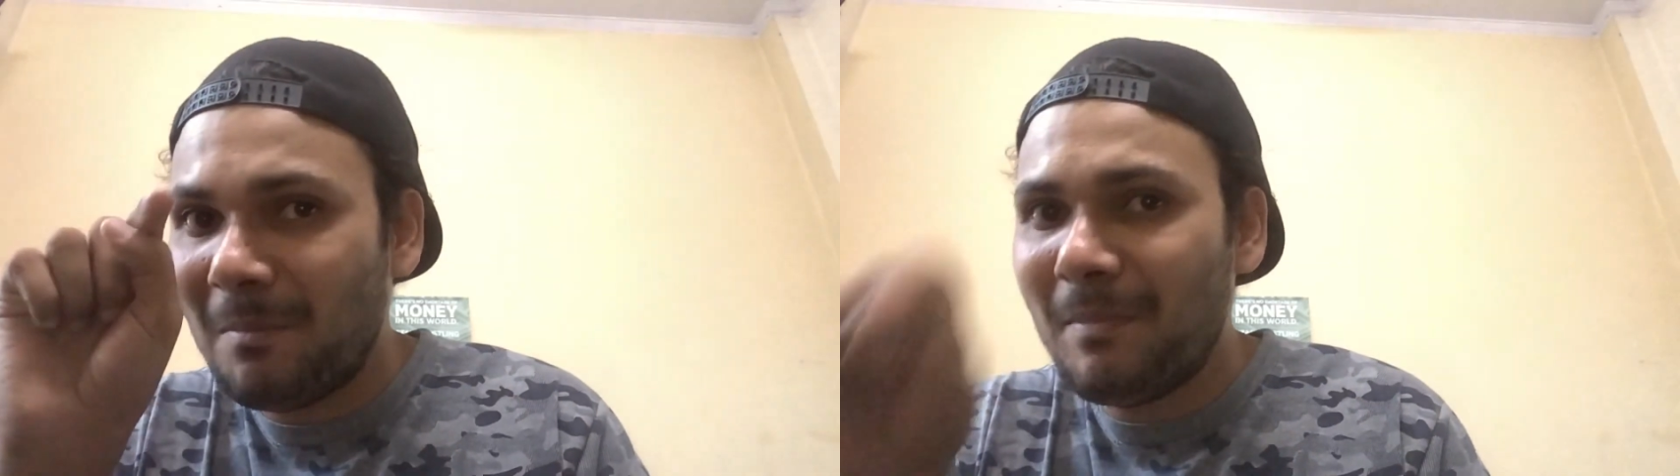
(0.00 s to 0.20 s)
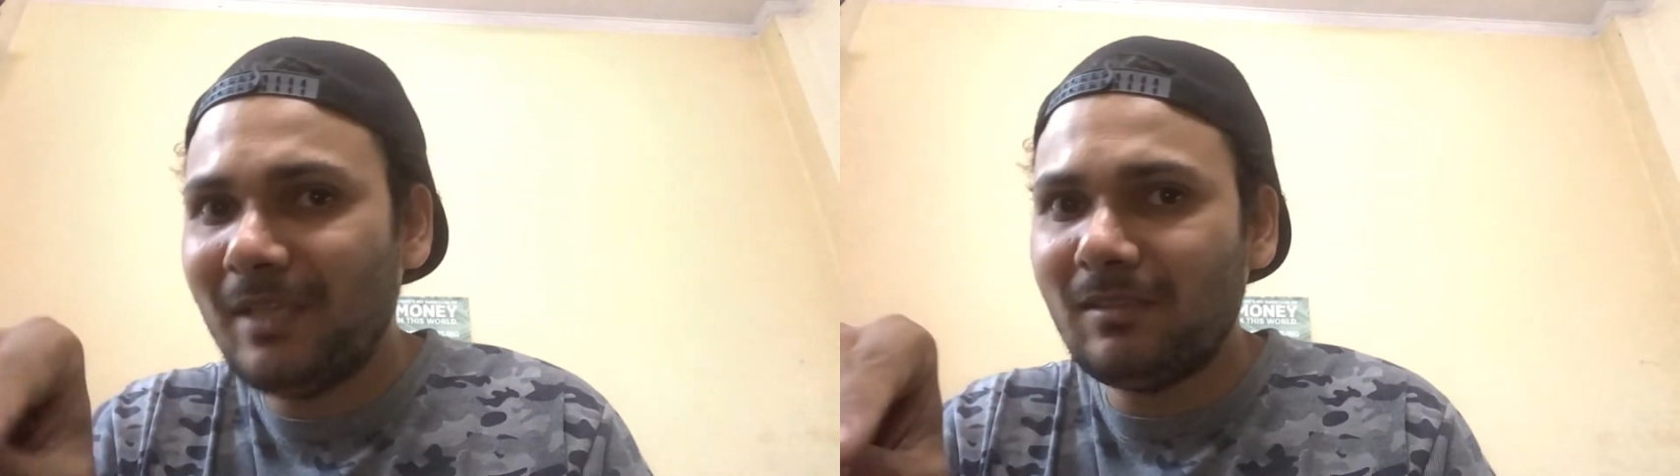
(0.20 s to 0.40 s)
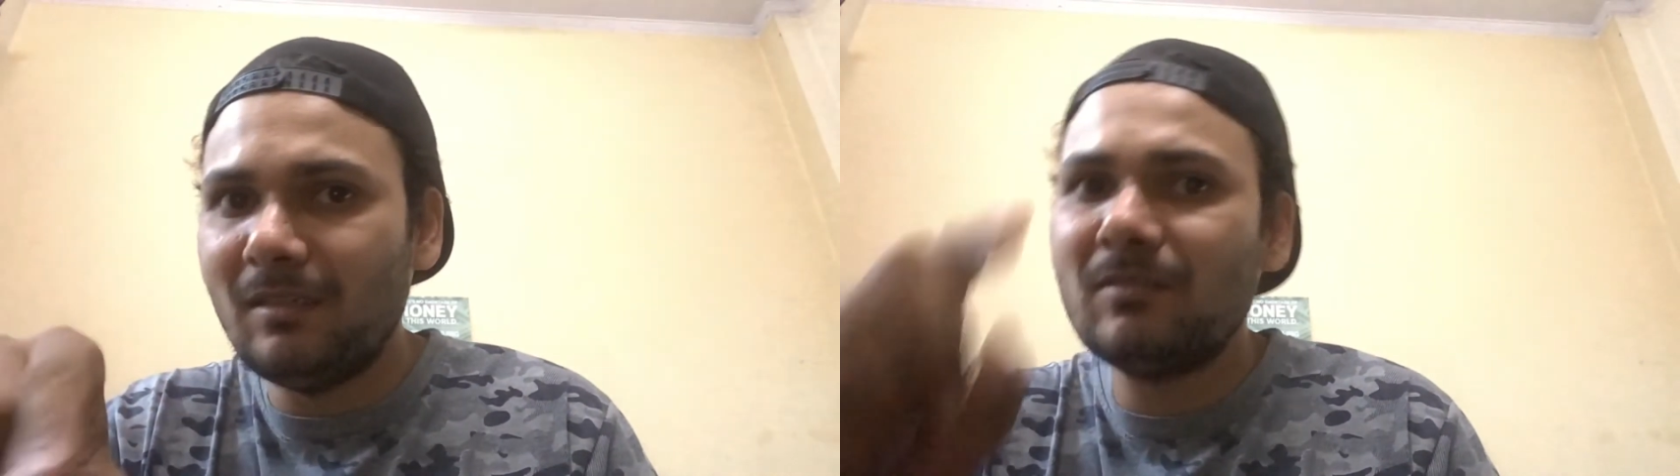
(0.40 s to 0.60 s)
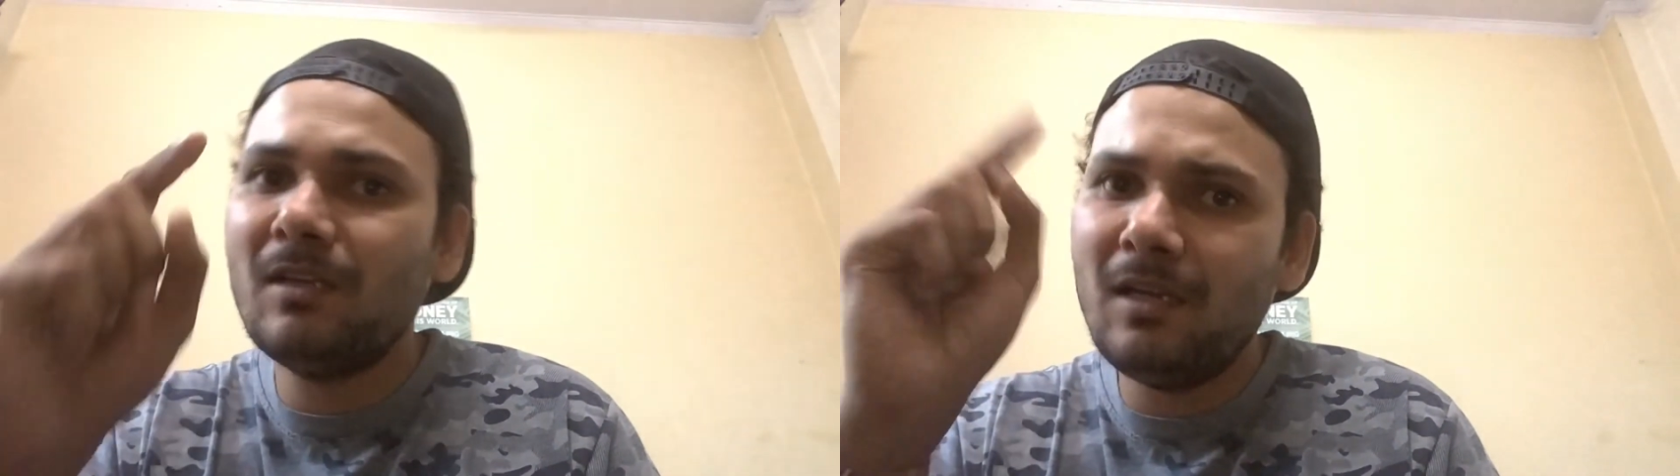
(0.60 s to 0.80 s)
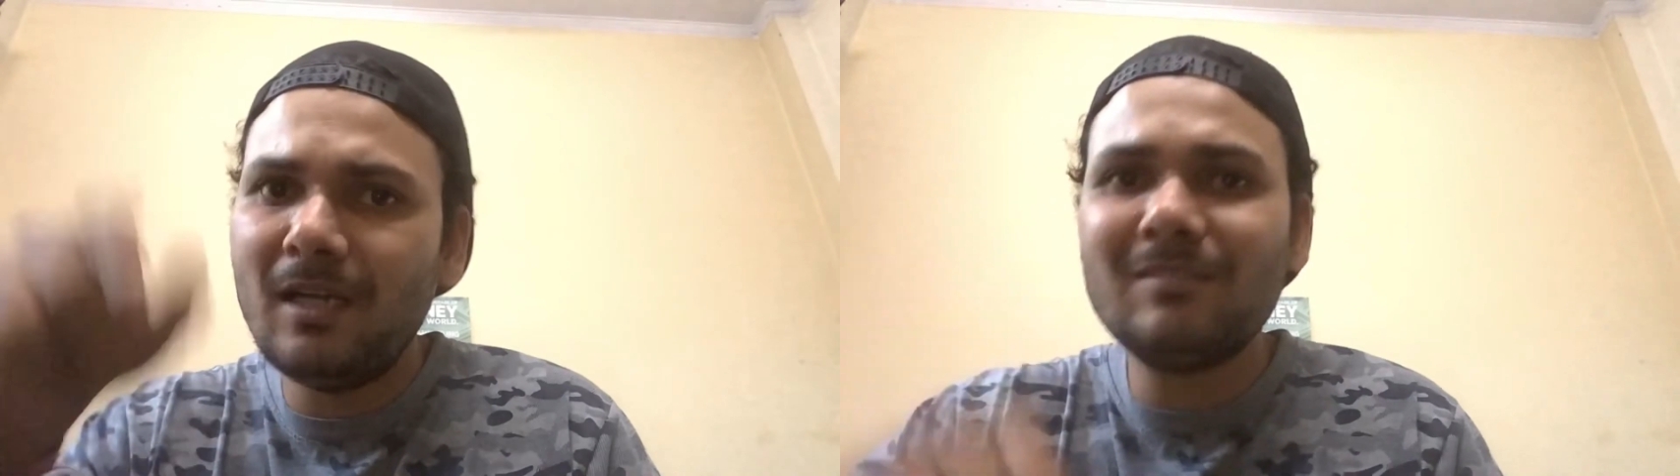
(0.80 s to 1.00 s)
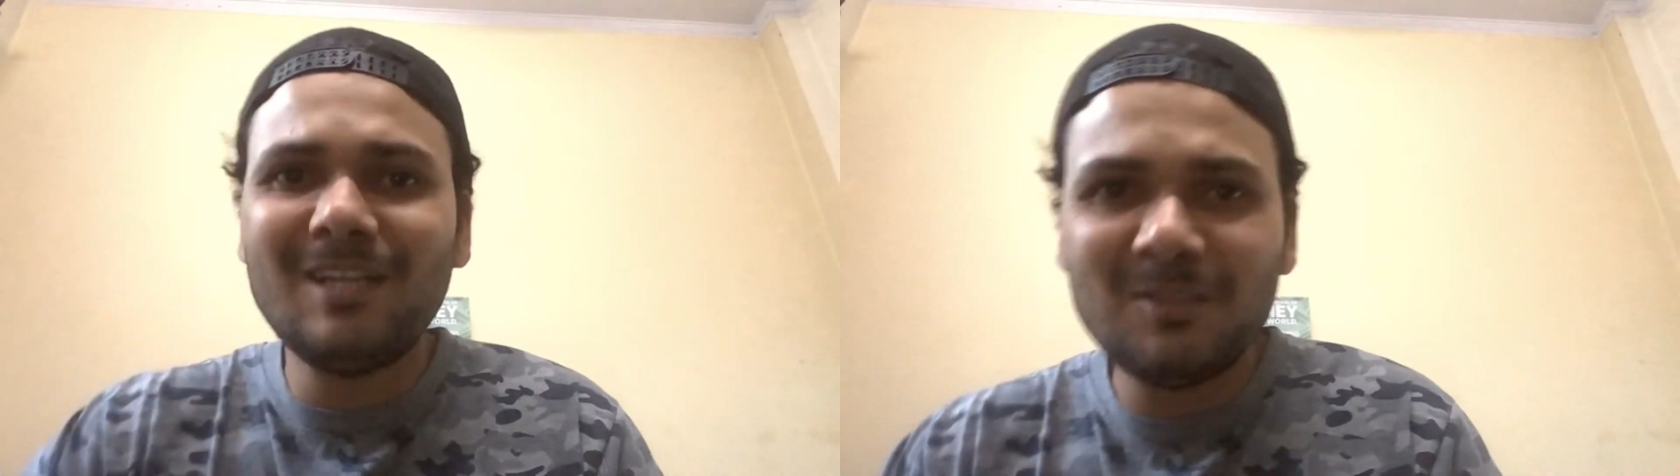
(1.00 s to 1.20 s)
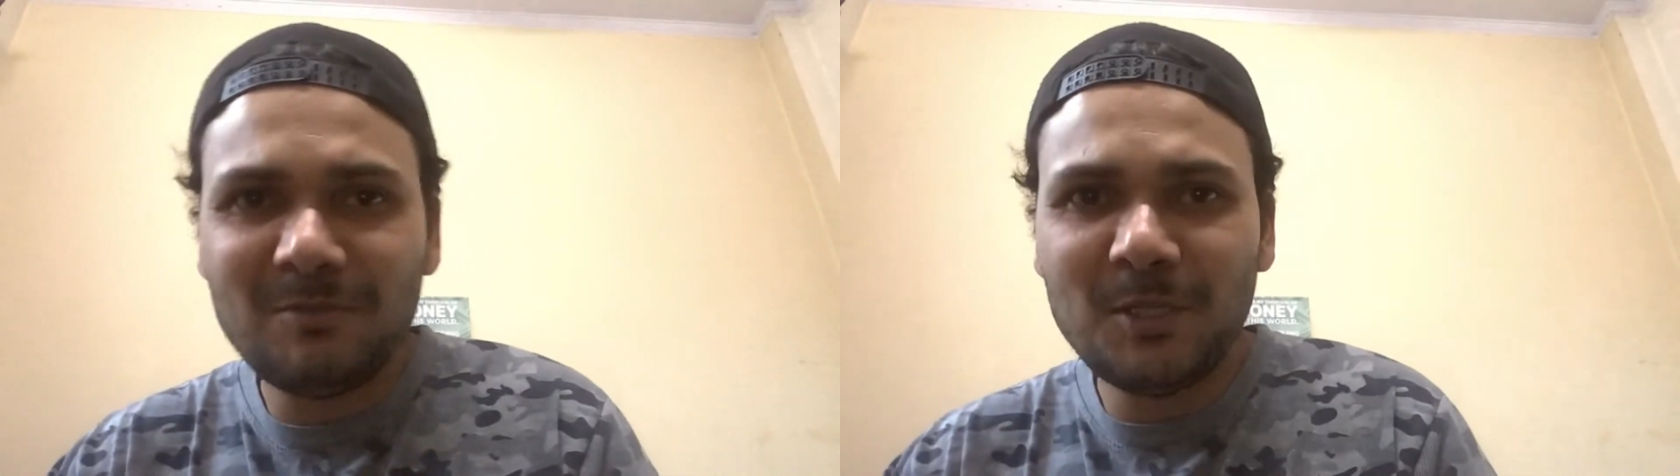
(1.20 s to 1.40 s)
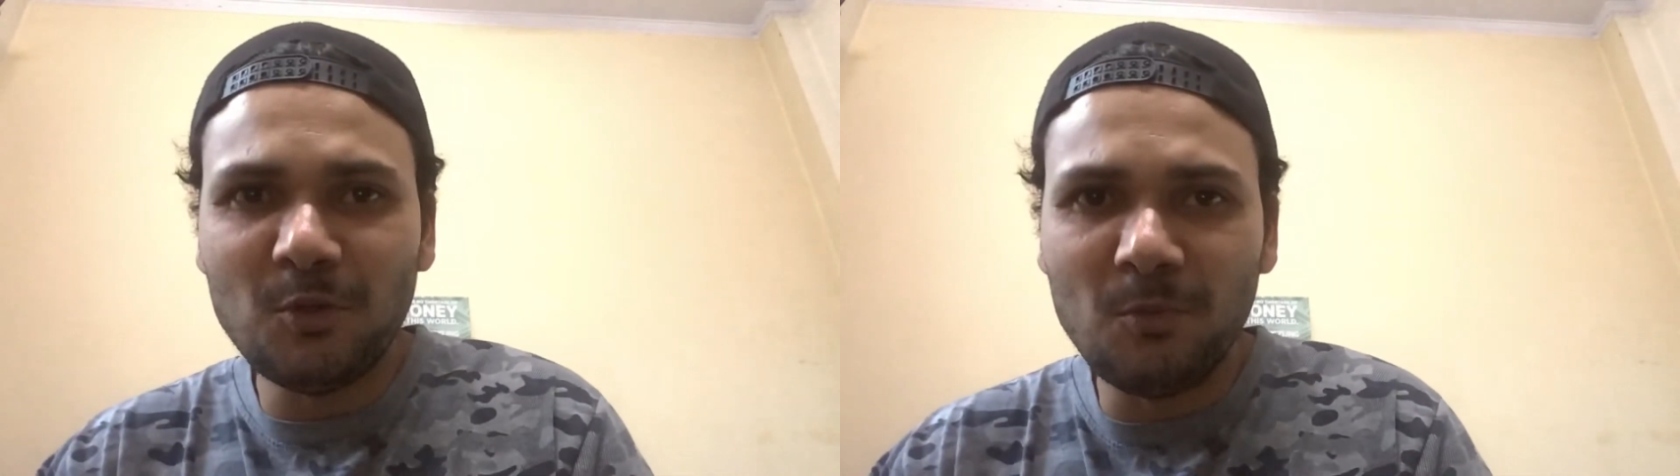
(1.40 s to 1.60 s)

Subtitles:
methods. Let's start the video.